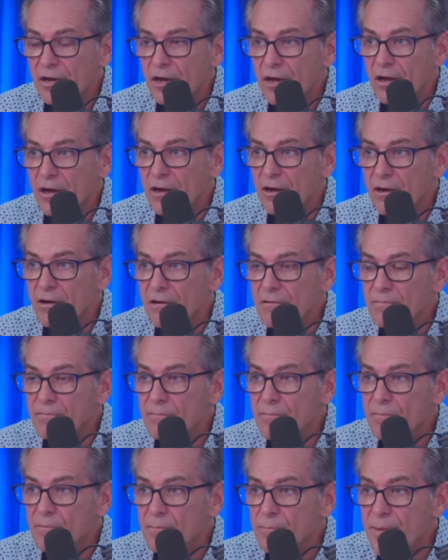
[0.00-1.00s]

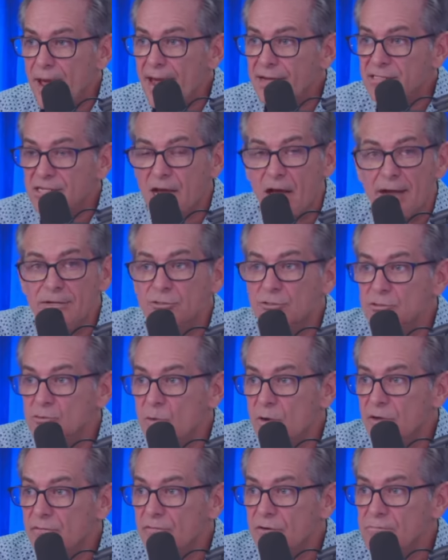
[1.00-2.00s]
Max Kaiser's
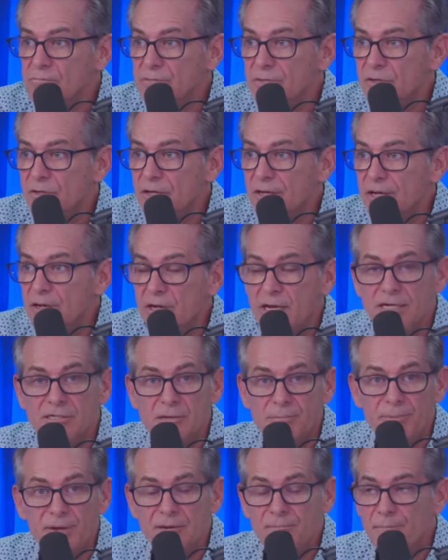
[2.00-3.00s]
one of them. He's
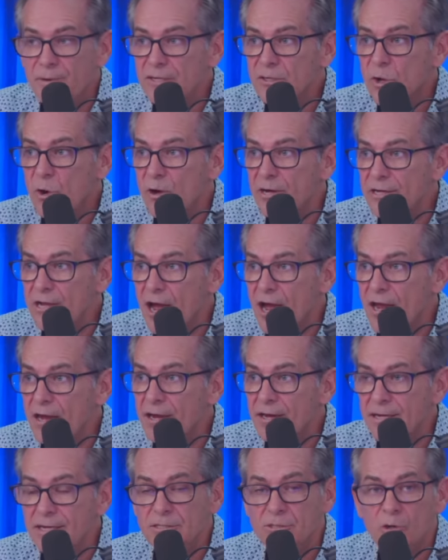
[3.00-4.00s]
a big Bitcoin guy,
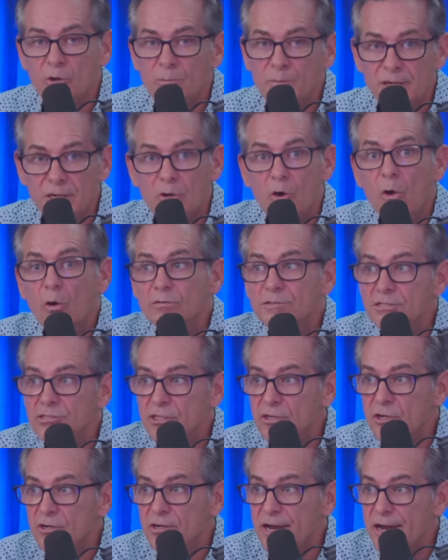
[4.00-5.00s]
and he told me gold is
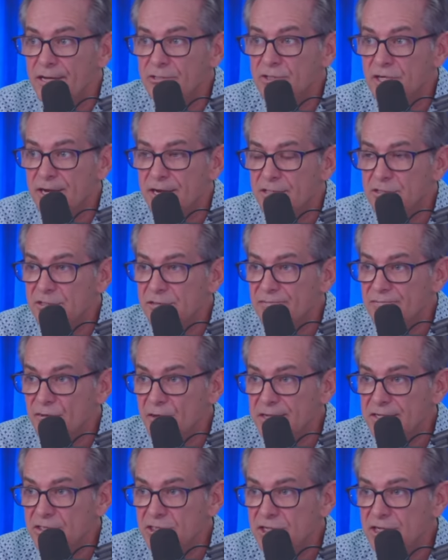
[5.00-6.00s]
a good hedge against
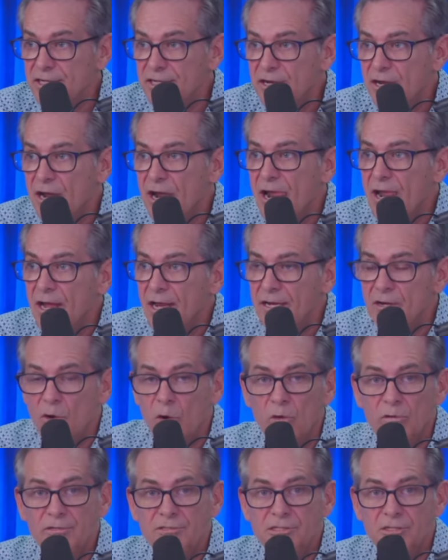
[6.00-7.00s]
inflation, and
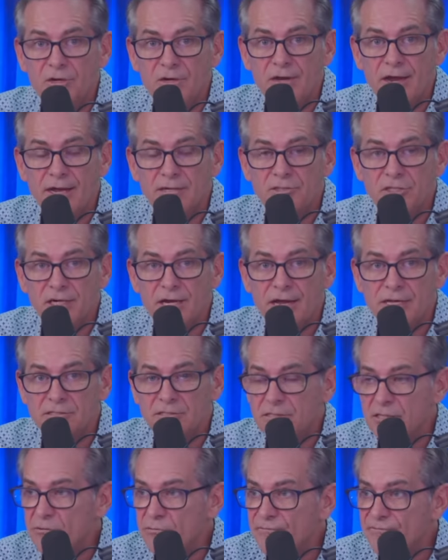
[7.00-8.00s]
gold is a good hedge against
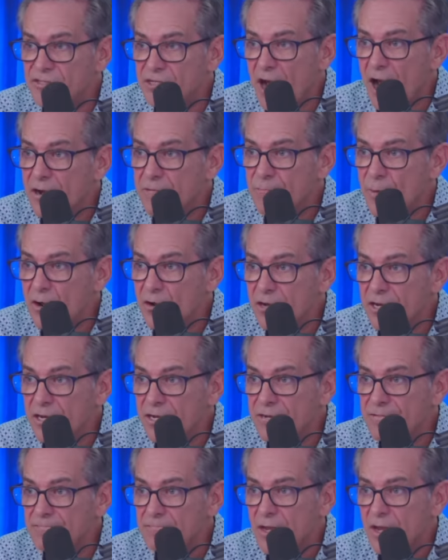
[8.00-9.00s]
the stock
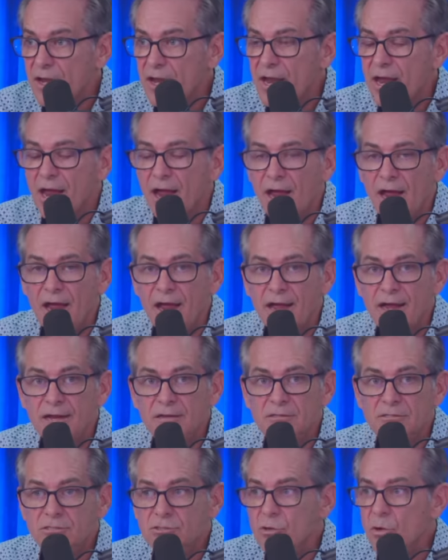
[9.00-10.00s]
market.
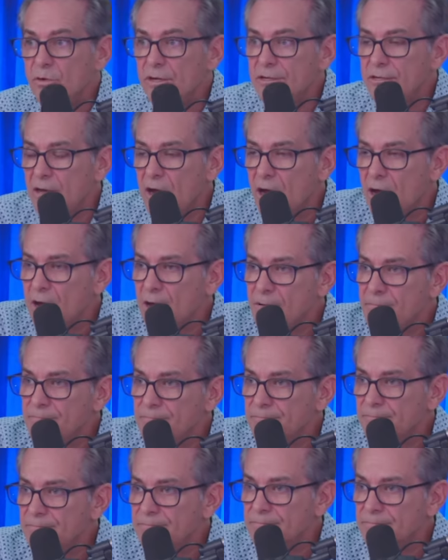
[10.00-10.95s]
And so did Carol